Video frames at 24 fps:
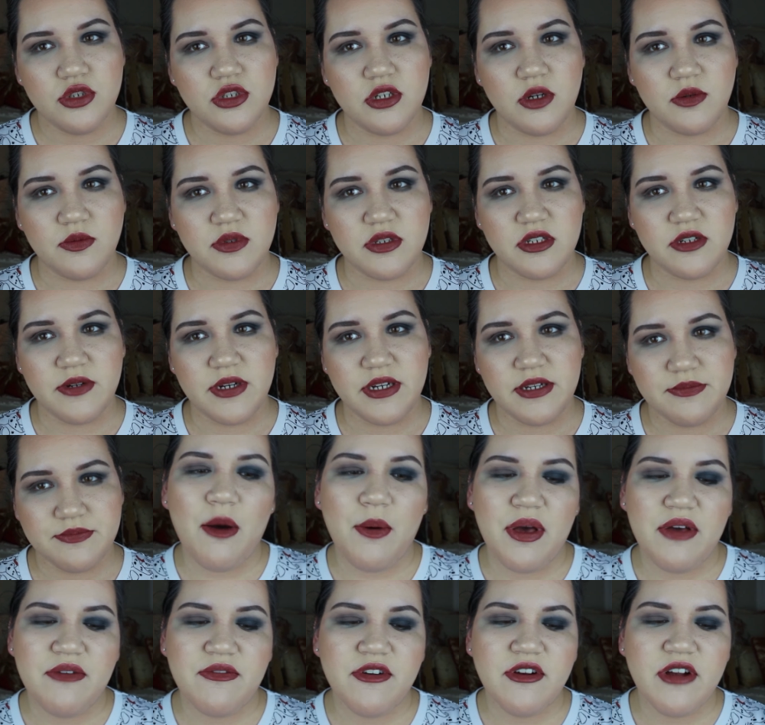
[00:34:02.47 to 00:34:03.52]
don't do it.
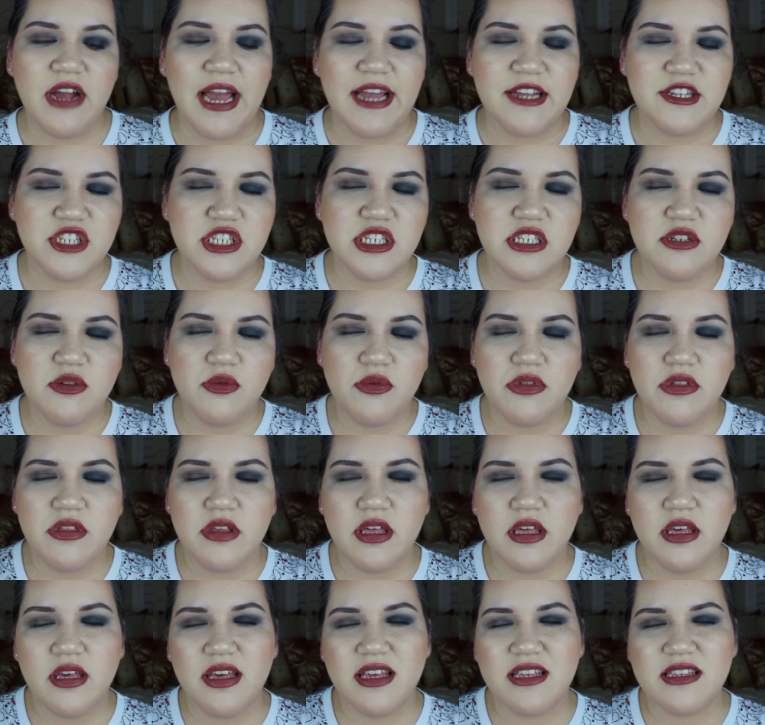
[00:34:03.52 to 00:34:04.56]
However, I just don't think